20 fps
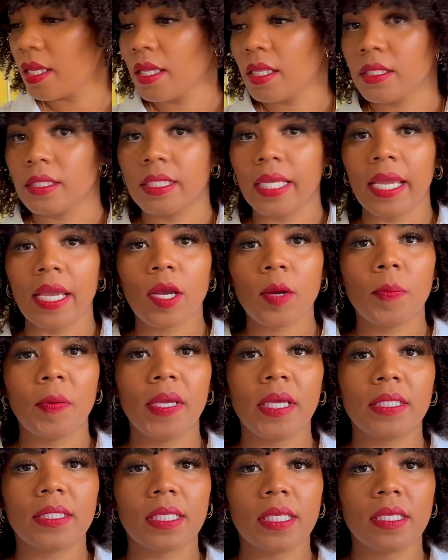The
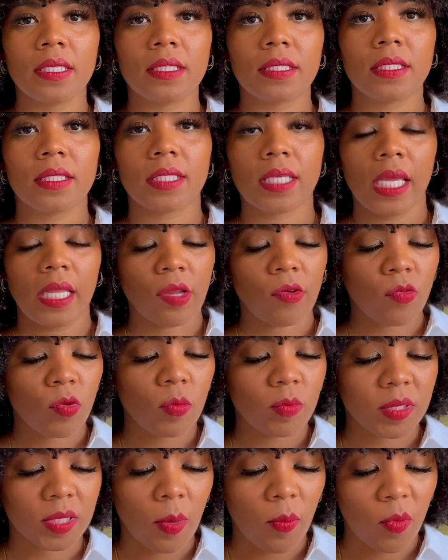earpiece is in the
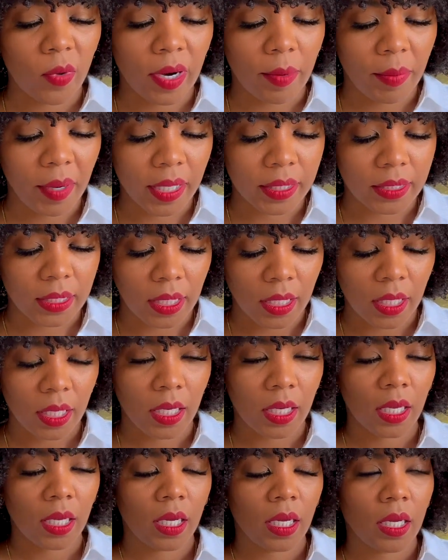room somewhere, but
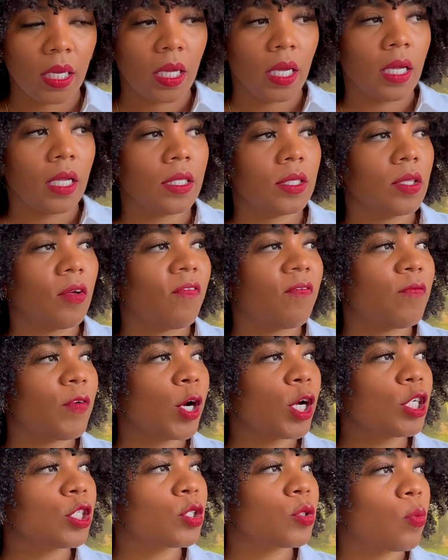the
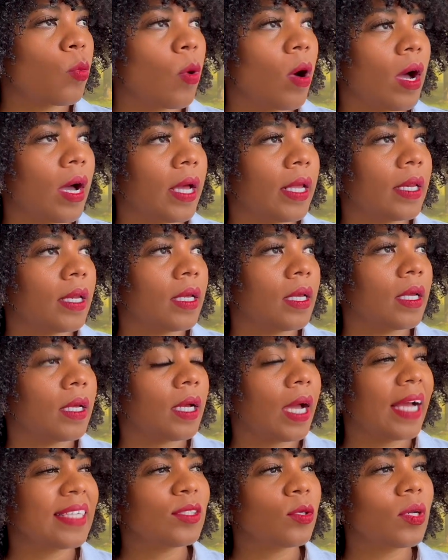first one,
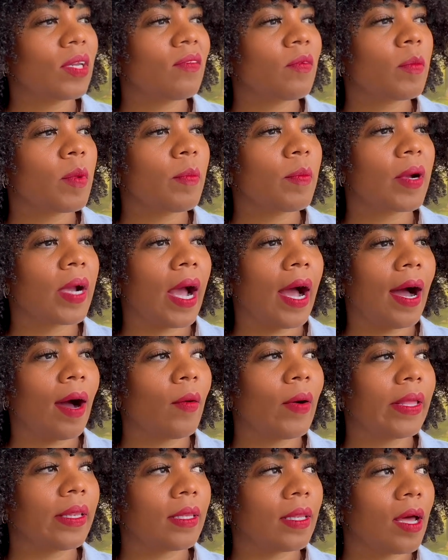I don't even remember
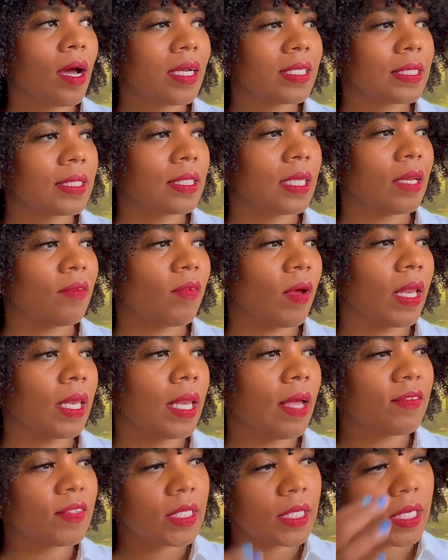how I lost it. If I
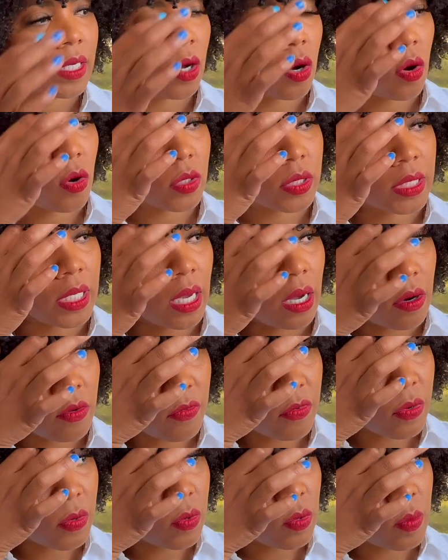left it in a hotel
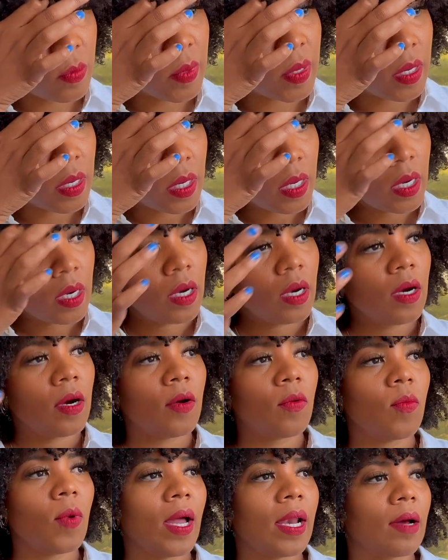room
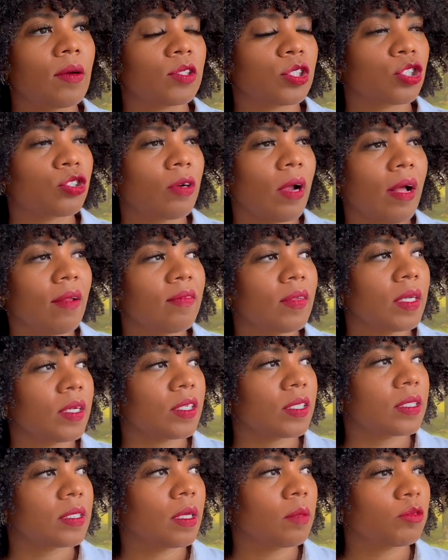while I was traveling
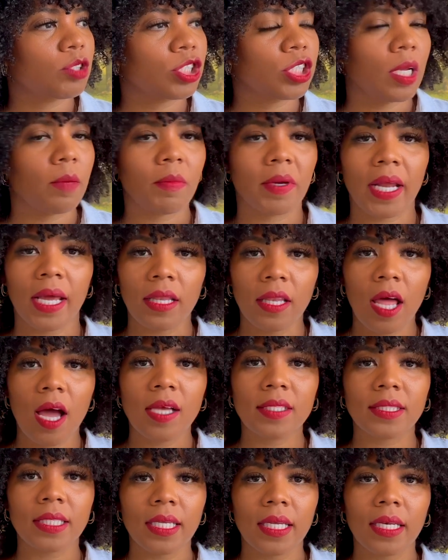or some shit, but I
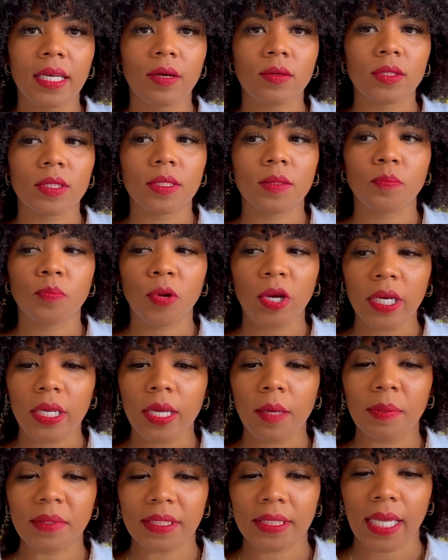lost it and I was
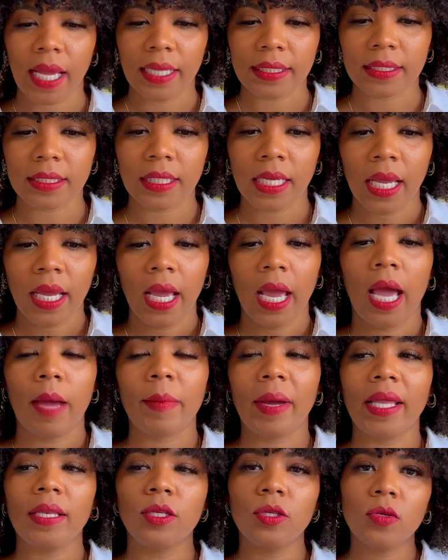pretty upset. And
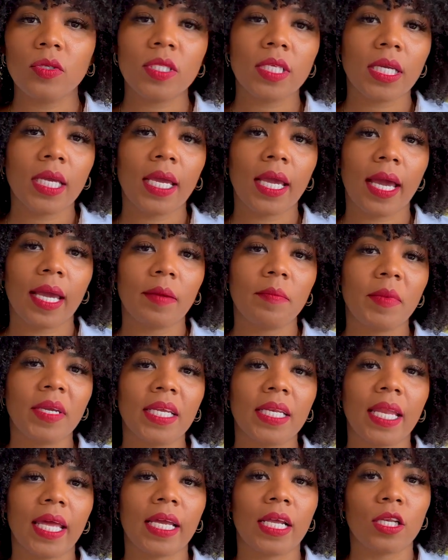by losing it, I
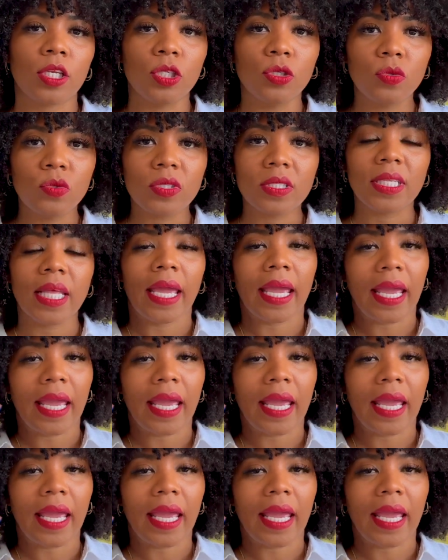mean like lose the